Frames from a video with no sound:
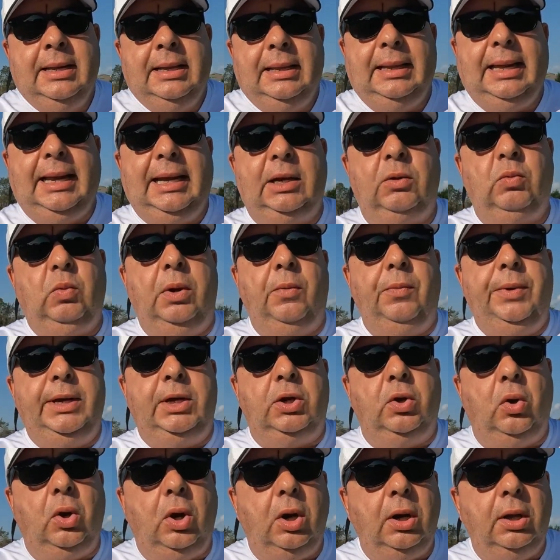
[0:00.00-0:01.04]
Like when we
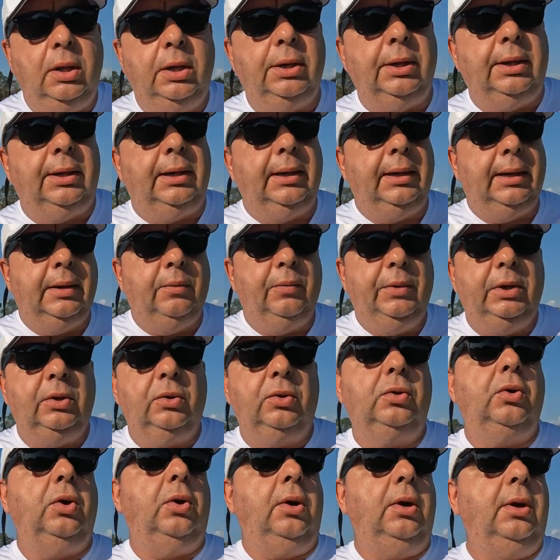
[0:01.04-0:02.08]
call her, and we
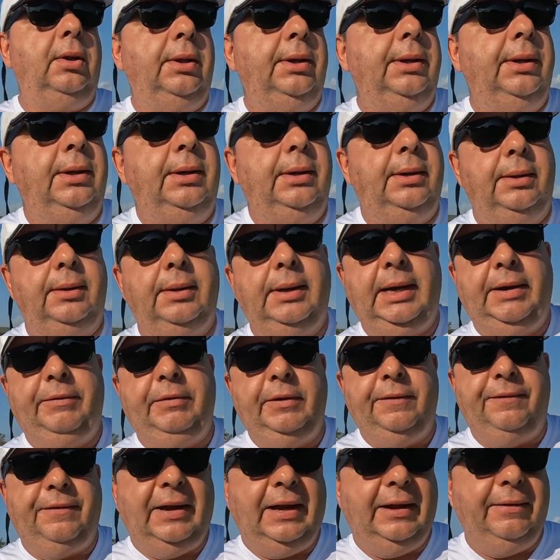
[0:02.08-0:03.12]
don't call her
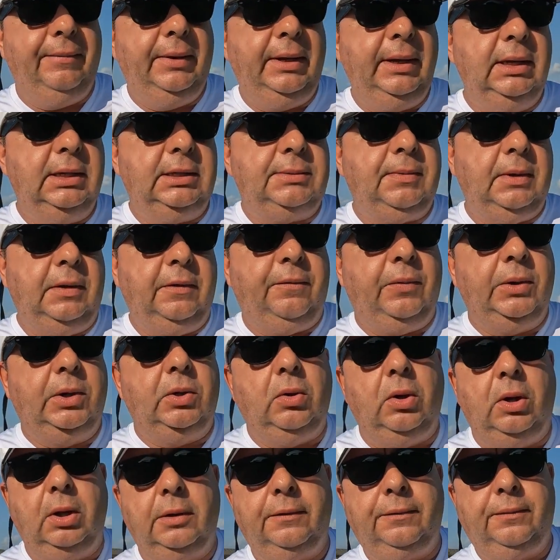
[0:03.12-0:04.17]
every 5 minutes, but if we
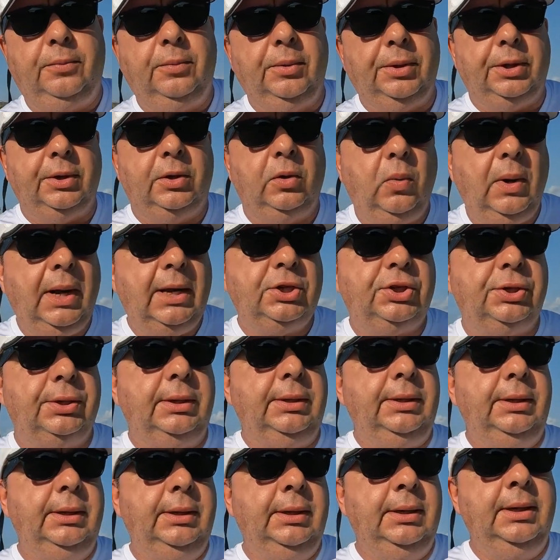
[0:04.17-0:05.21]
call her with a
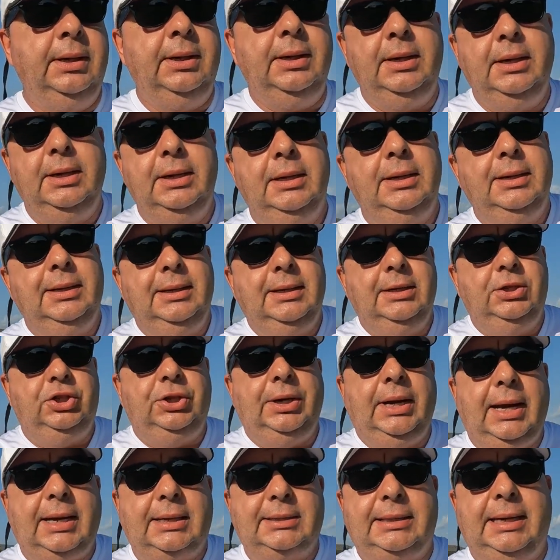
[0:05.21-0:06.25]
question,
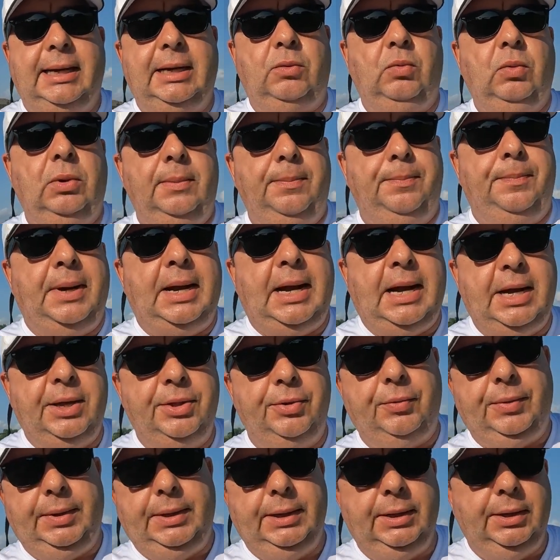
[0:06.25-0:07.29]
she acts like we're
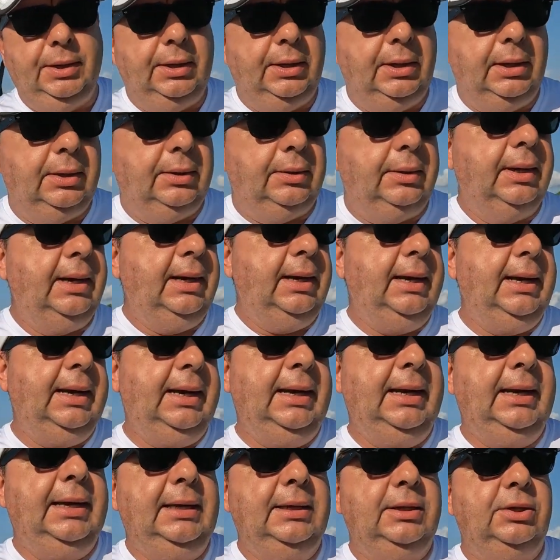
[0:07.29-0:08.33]
bothering her,
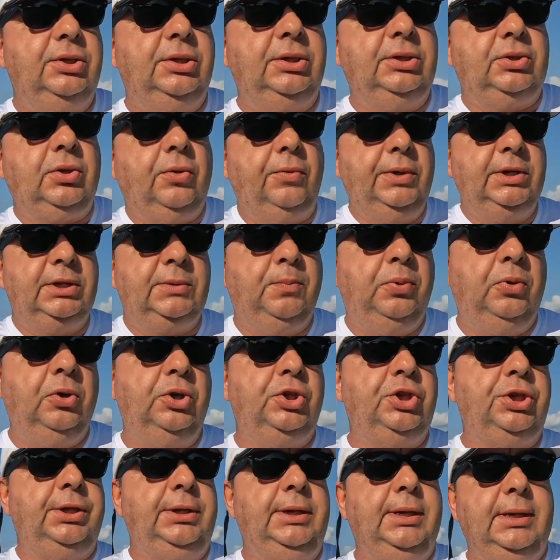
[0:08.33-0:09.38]
and she's always
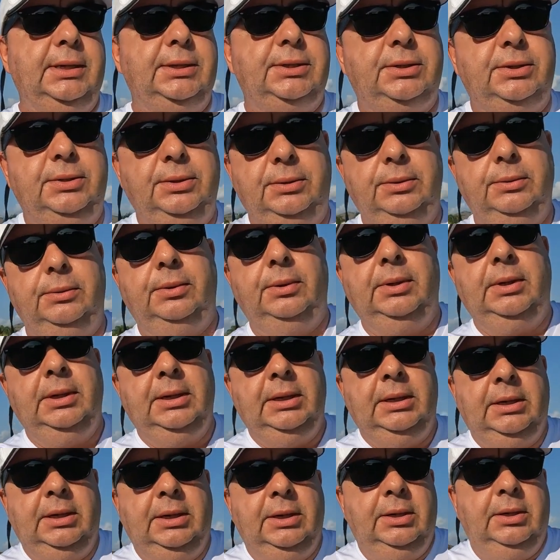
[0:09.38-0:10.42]
pushing us to
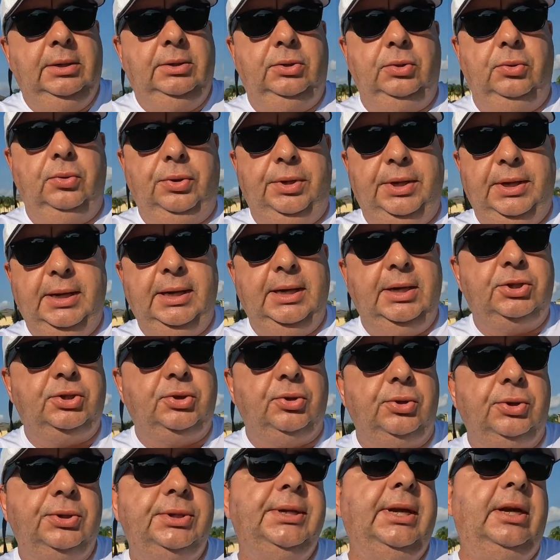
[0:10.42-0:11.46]
do this
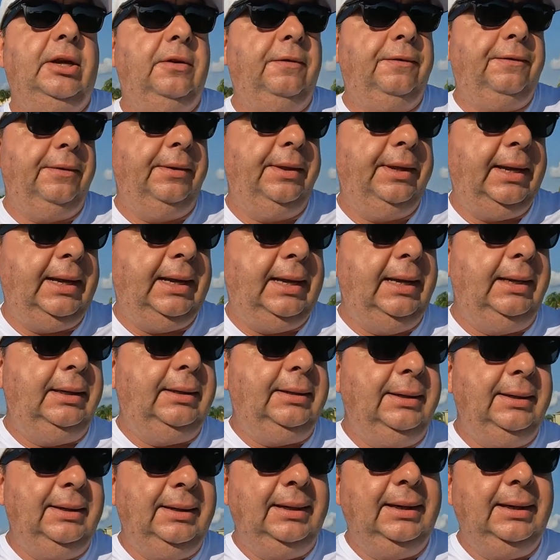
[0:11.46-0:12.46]
or settle for that.